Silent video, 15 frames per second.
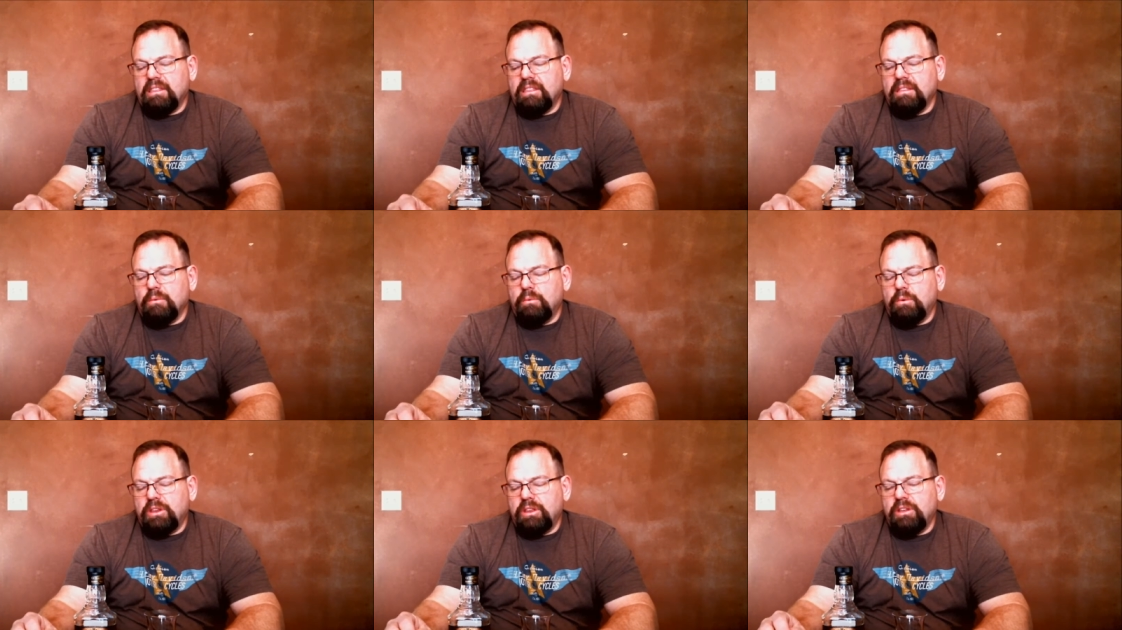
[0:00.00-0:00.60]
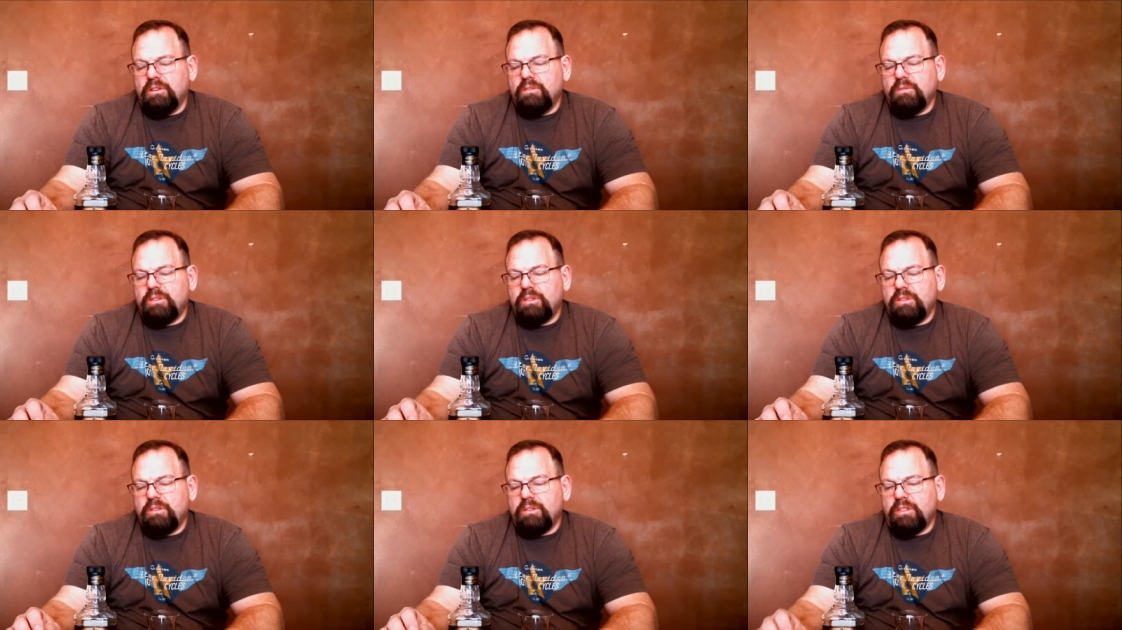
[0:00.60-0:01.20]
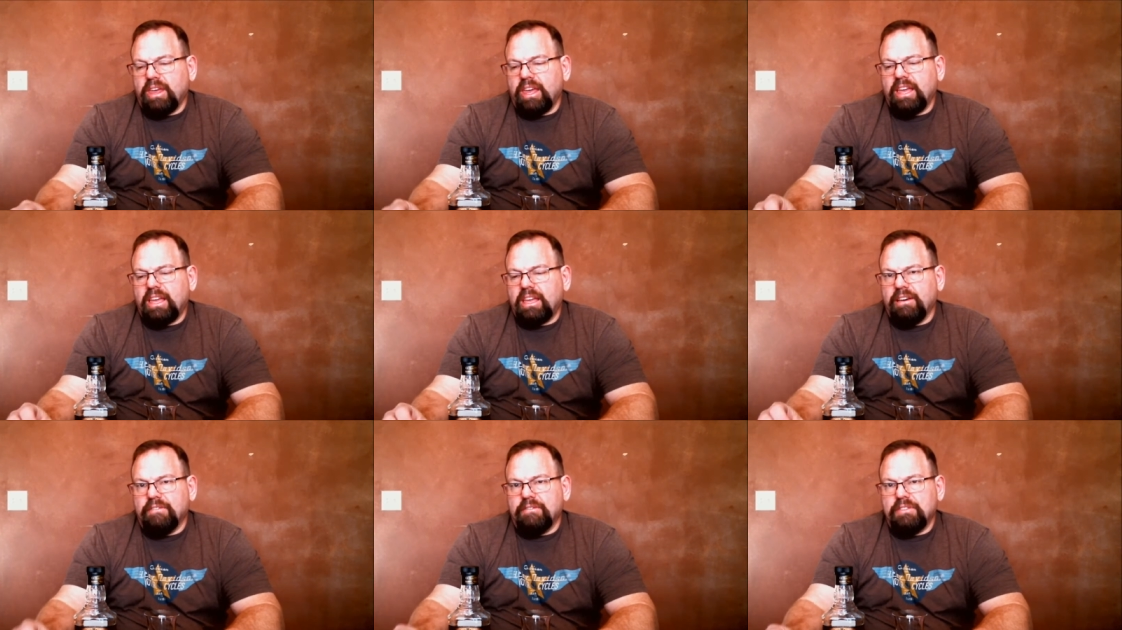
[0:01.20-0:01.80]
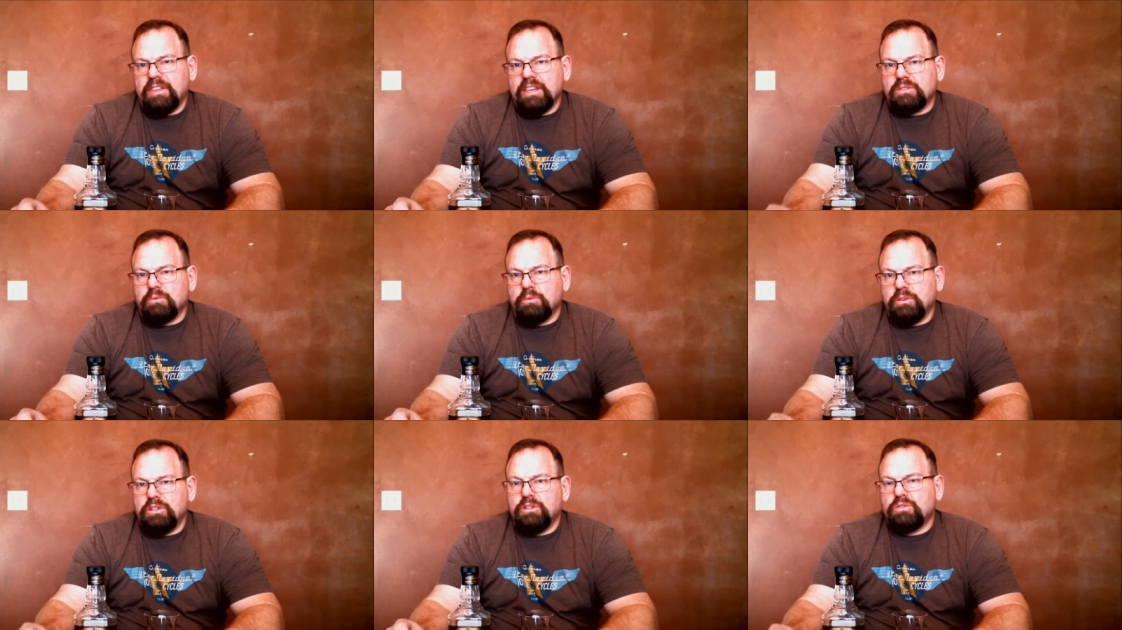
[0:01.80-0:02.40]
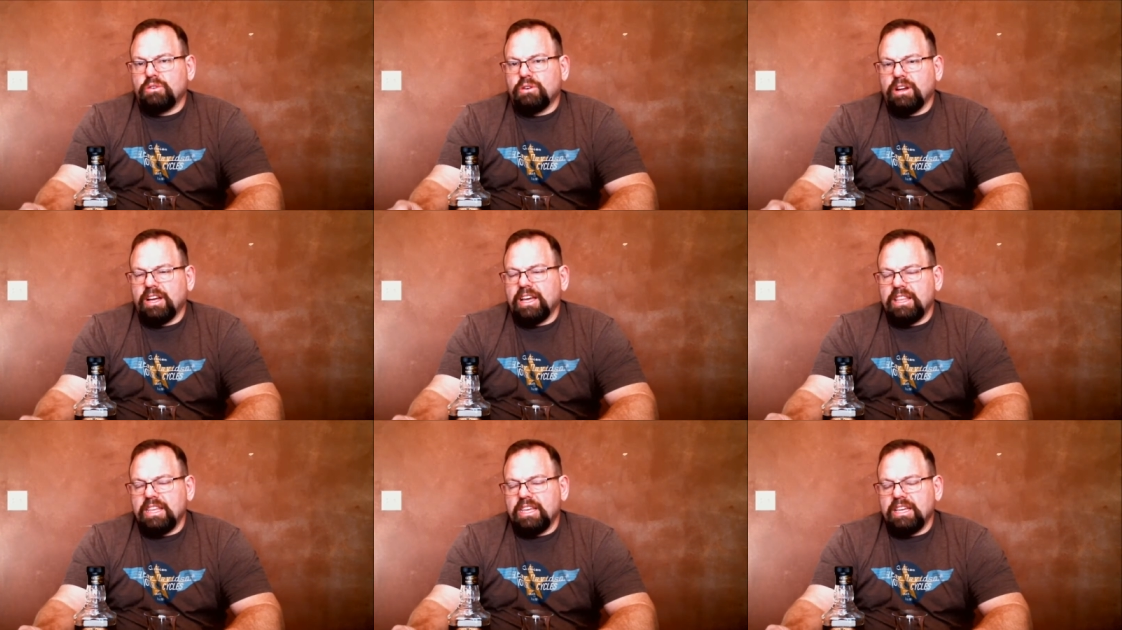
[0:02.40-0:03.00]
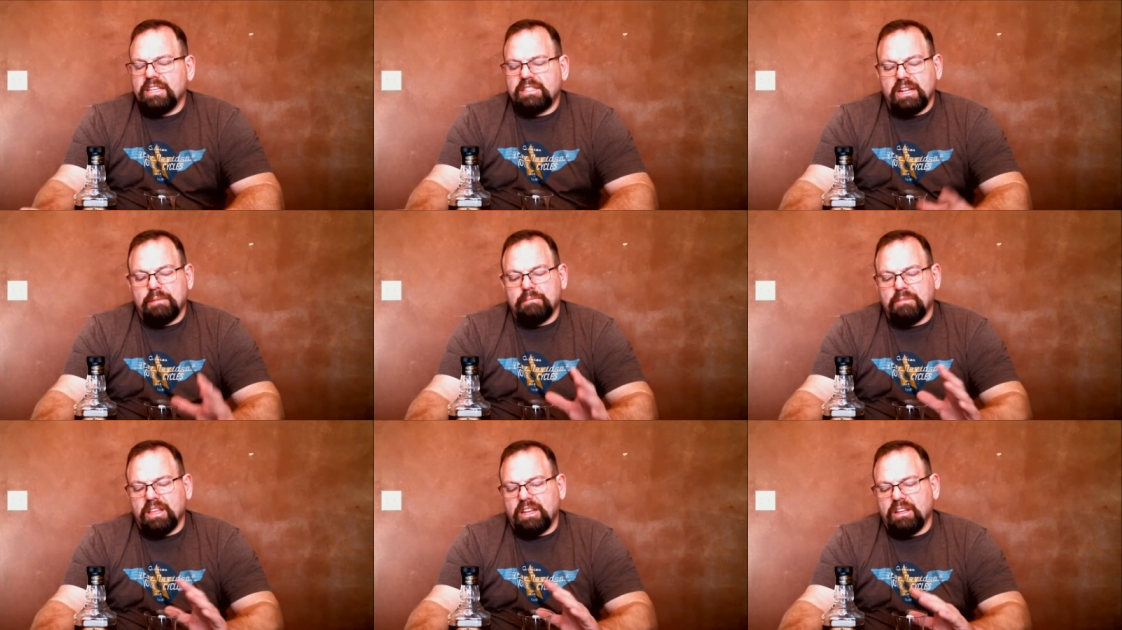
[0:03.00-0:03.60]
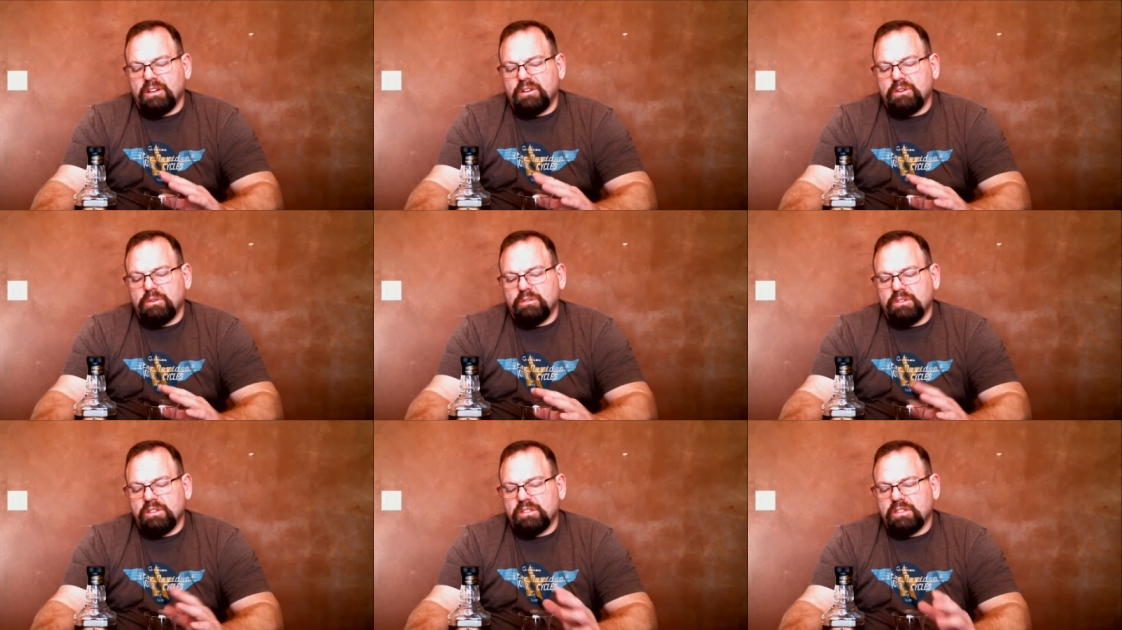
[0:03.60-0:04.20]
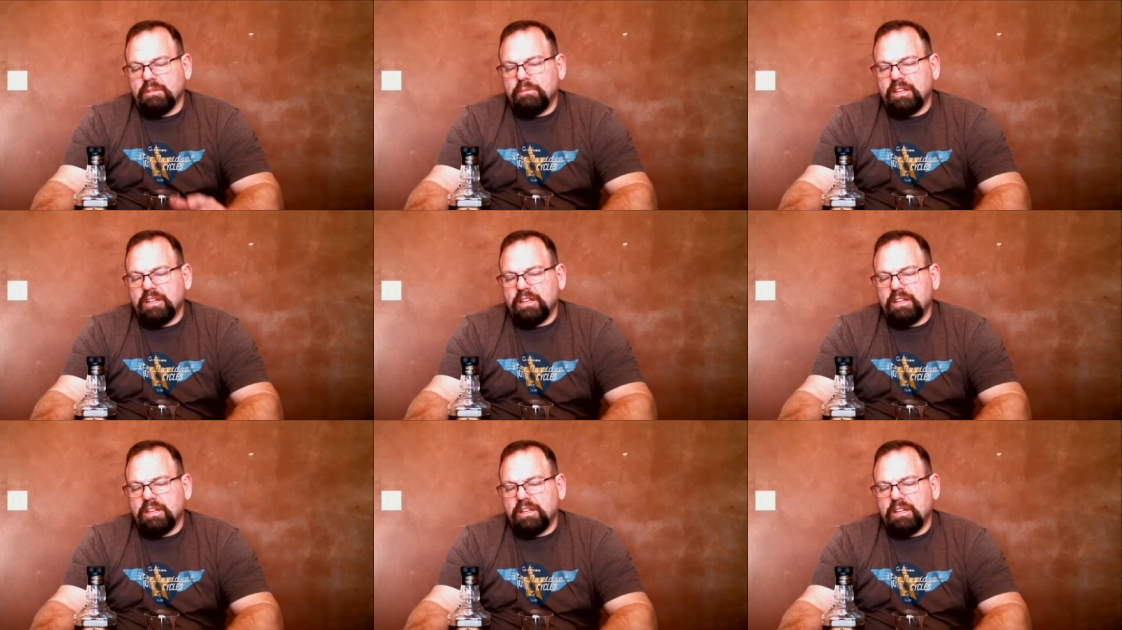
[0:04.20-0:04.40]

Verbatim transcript: When you think of this, when you try this, I'm letting it cool just a little bit